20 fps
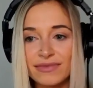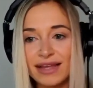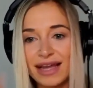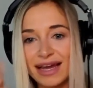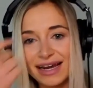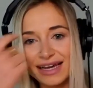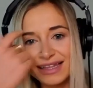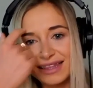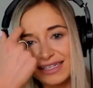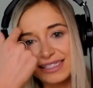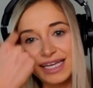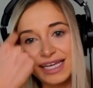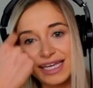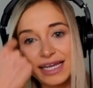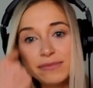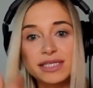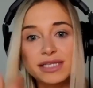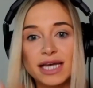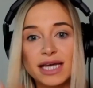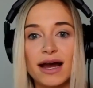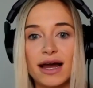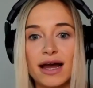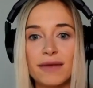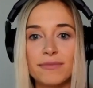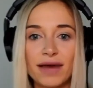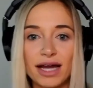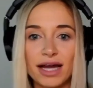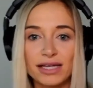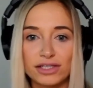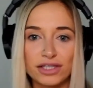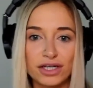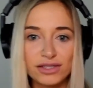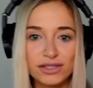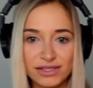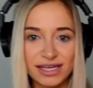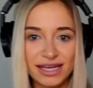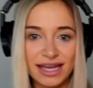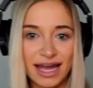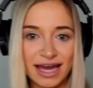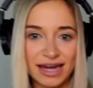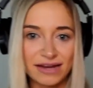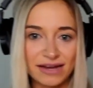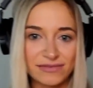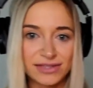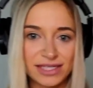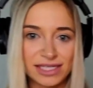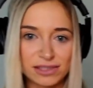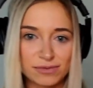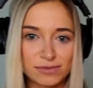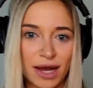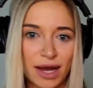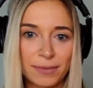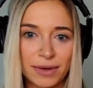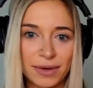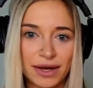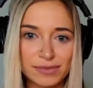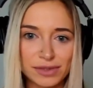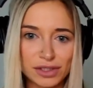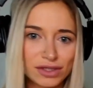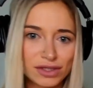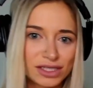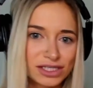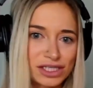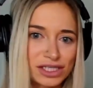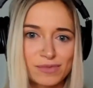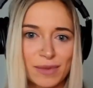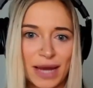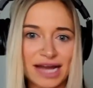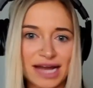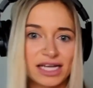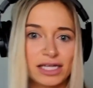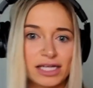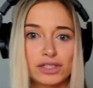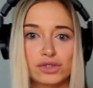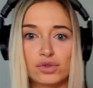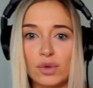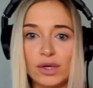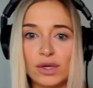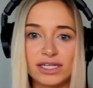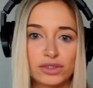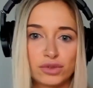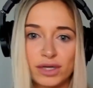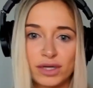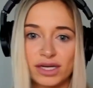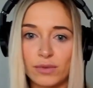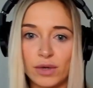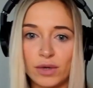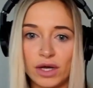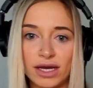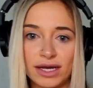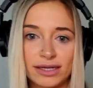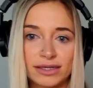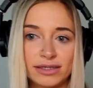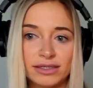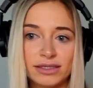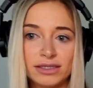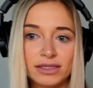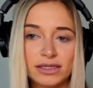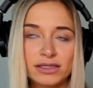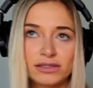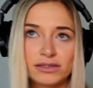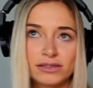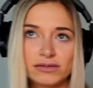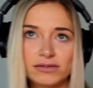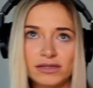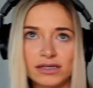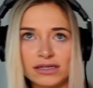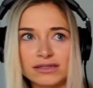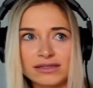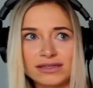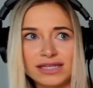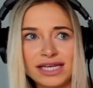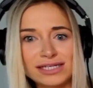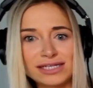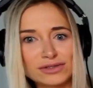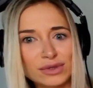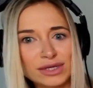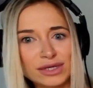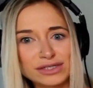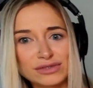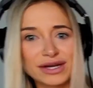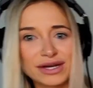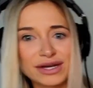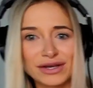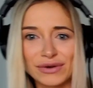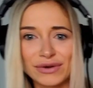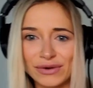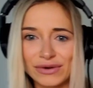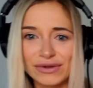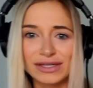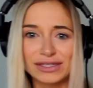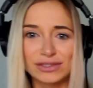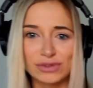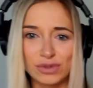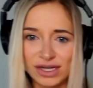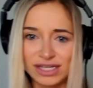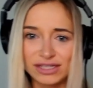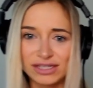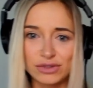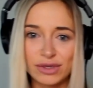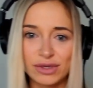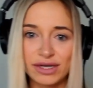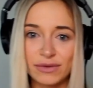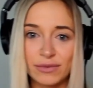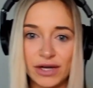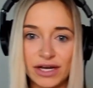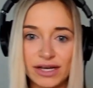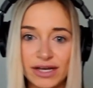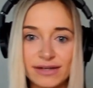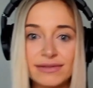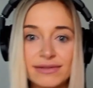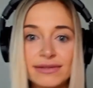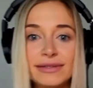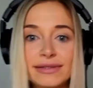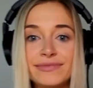And at the same time, I started seeing NFTs pop up. So this is back in 2021, or late 2020, early 2021.